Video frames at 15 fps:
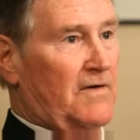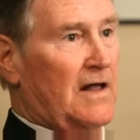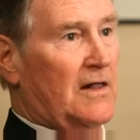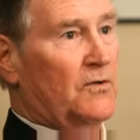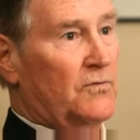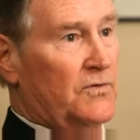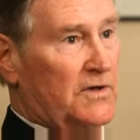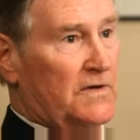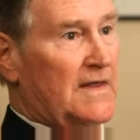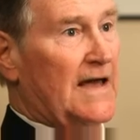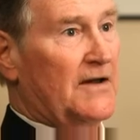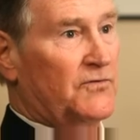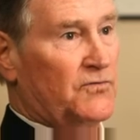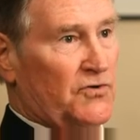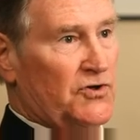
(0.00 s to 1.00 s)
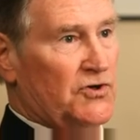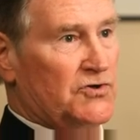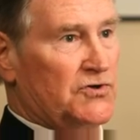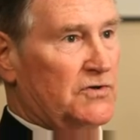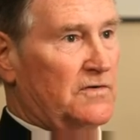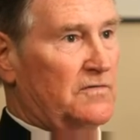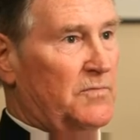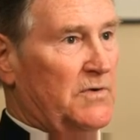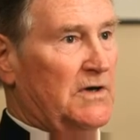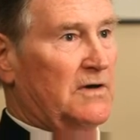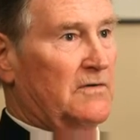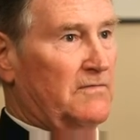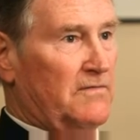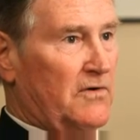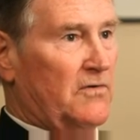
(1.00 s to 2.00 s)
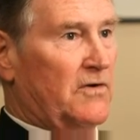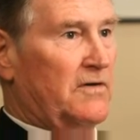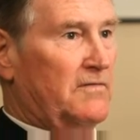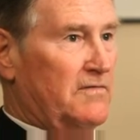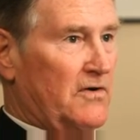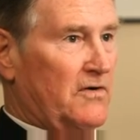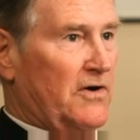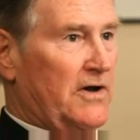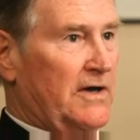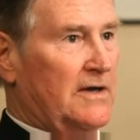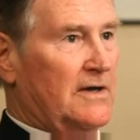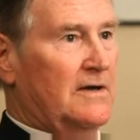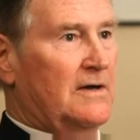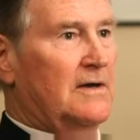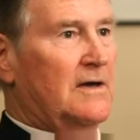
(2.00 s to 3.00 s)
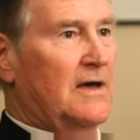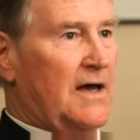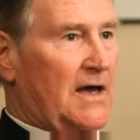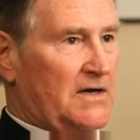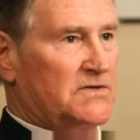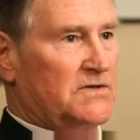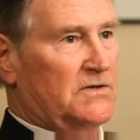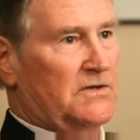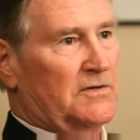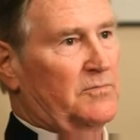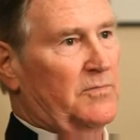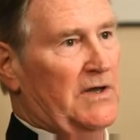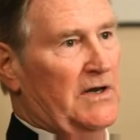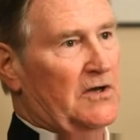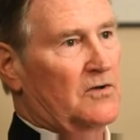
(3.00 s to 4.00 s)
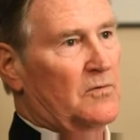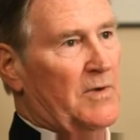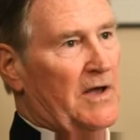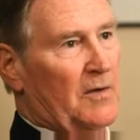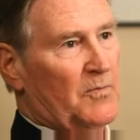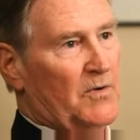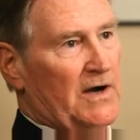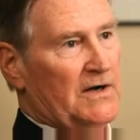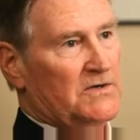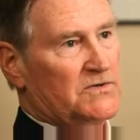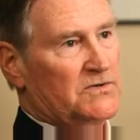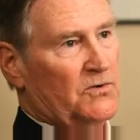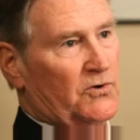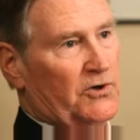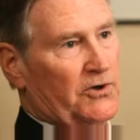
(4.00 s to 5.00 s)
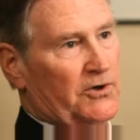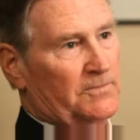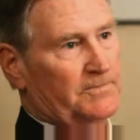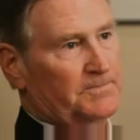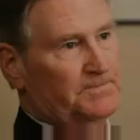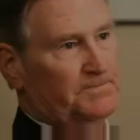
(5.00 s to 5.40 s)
followed in that tradition of being a very, very excellent medical malpractice lawyer.